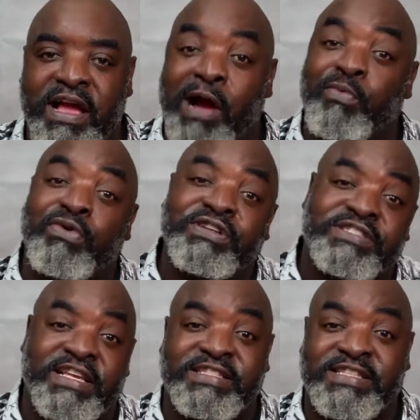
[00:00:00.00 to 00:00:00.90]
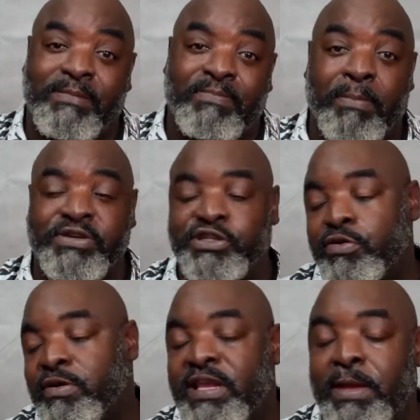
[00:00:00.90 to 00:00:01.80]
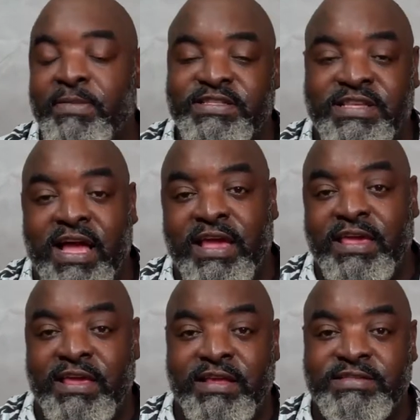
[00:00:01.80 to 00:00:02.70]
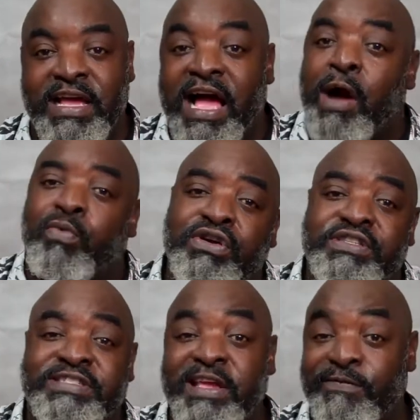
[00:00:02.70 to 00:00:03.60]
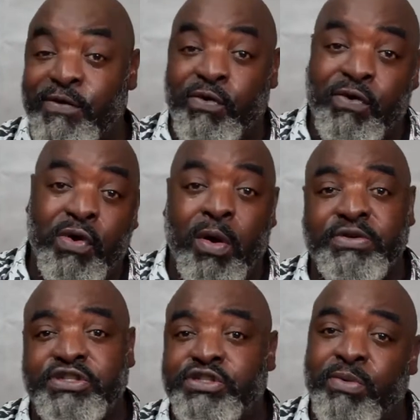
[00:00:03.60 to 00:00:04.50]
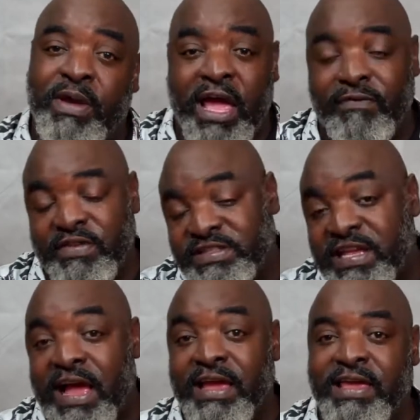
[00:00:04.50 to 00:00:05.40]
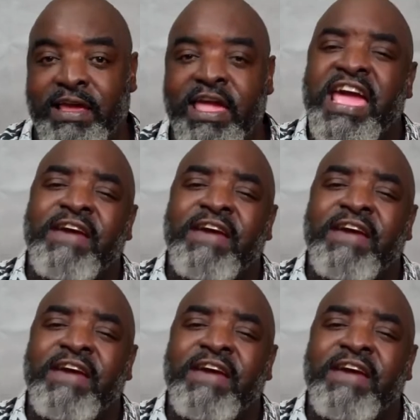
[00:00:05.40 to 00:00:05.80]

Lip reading: I would say step up, but you don't claim your side kids. I would say phone home, but you don't have your sidekick.